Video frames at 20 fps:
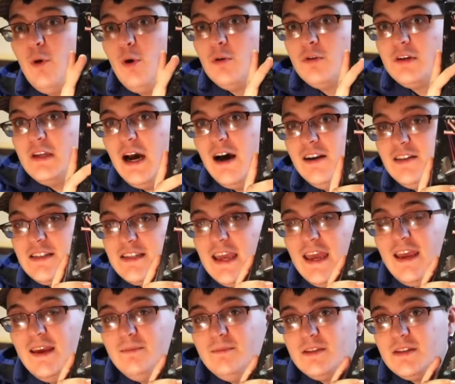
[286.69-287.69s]
old DOS
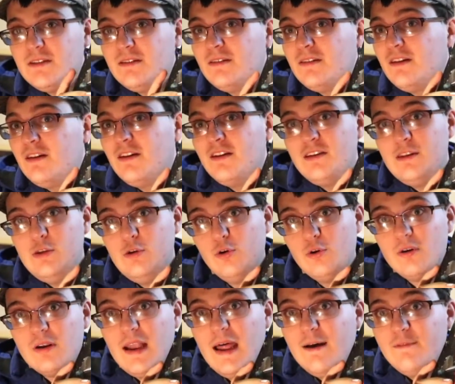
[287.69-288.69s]
games,
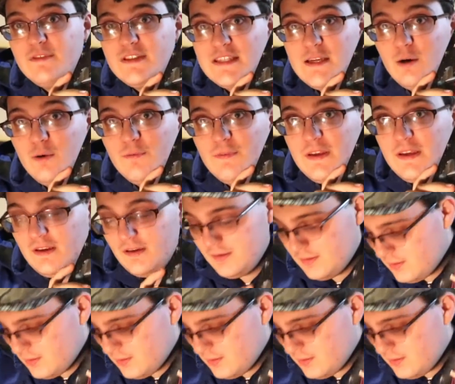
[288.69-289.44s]
you'll love Sylpheed.